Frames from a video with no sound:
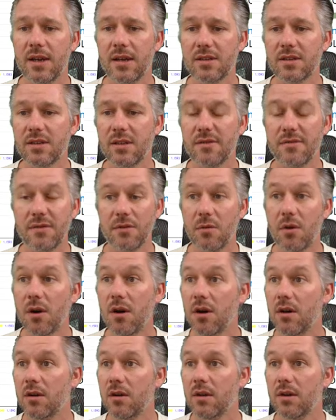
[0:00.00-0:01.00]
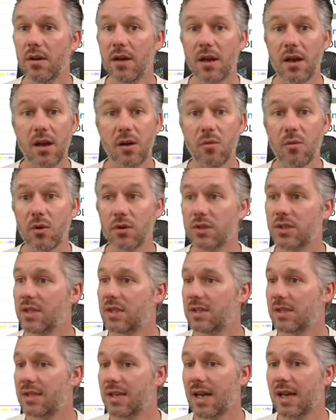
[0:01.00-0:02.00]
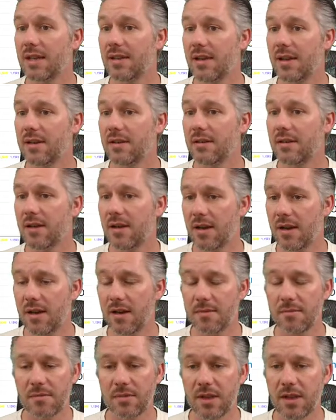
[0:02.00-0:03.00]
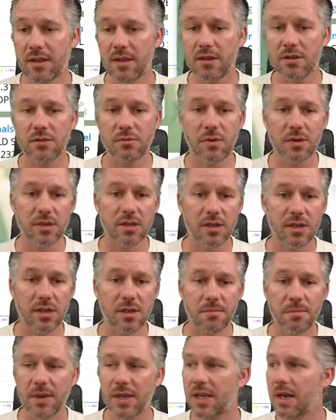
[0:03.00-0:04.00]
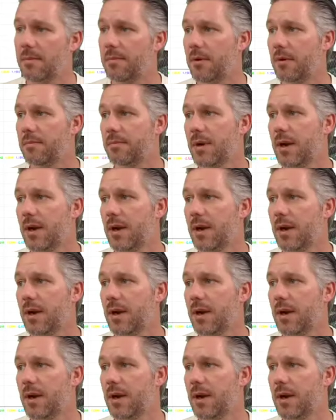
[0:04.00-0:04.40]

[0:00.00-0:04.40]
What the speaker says: So if you are watching today, then those are ones that you can pick up on.